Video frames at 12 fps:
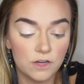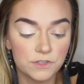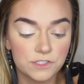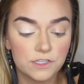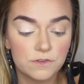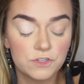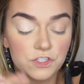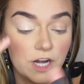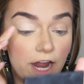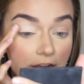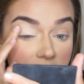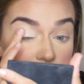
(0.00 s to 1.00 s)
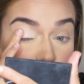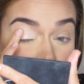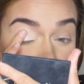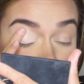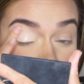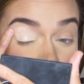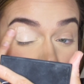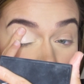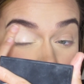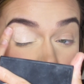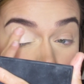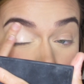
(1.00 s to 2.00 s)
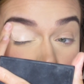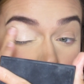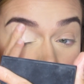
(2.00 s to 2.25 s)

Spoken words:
also dries pretty fast.